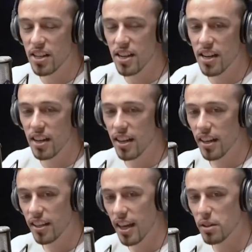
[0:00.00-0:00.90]
Uh,
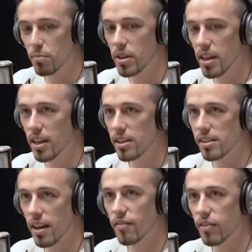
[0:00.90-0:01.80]
catch bees
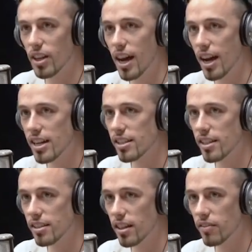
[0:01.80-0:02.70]
and flies
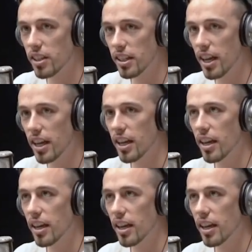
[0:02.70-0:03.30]
and stuff like that.